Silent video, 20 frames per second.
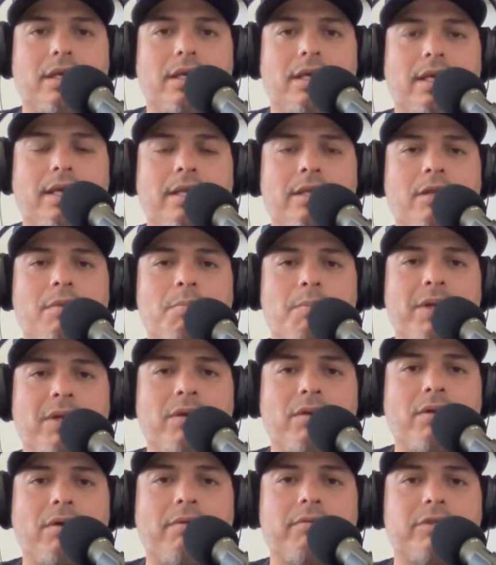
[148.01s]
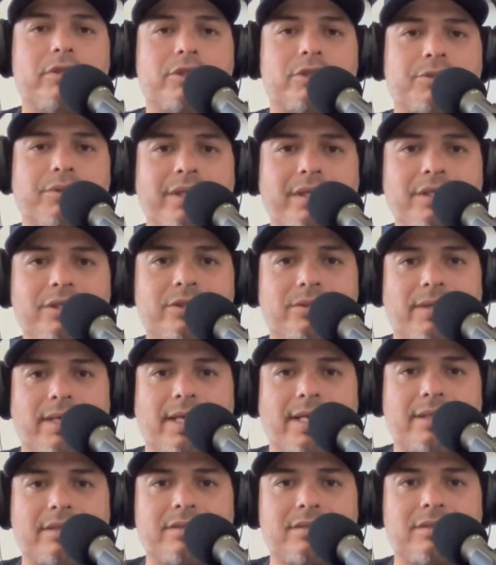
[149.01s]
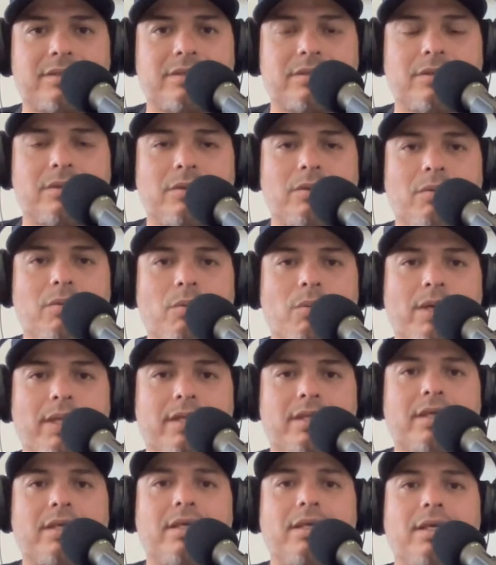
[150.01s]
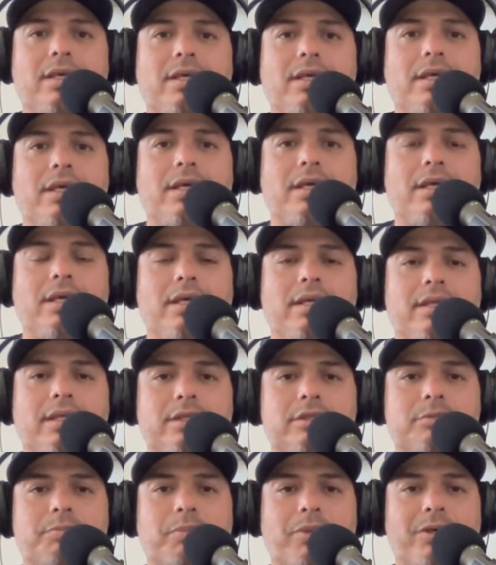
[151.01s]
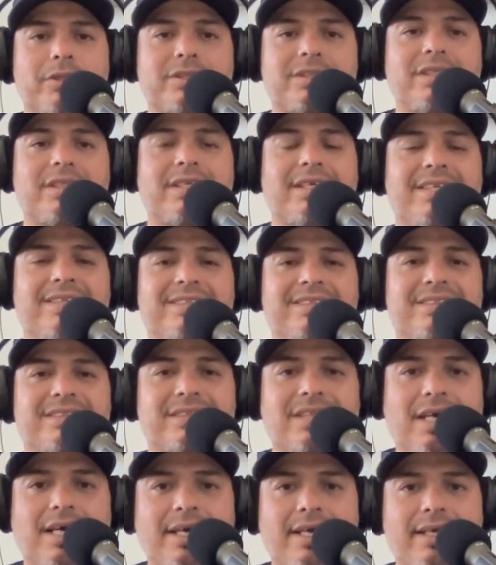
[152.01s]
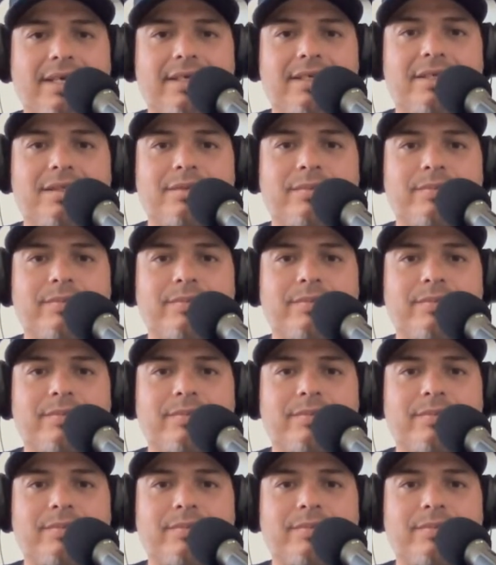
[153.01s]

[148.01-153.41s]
in the middle of the train tracks with this person inside.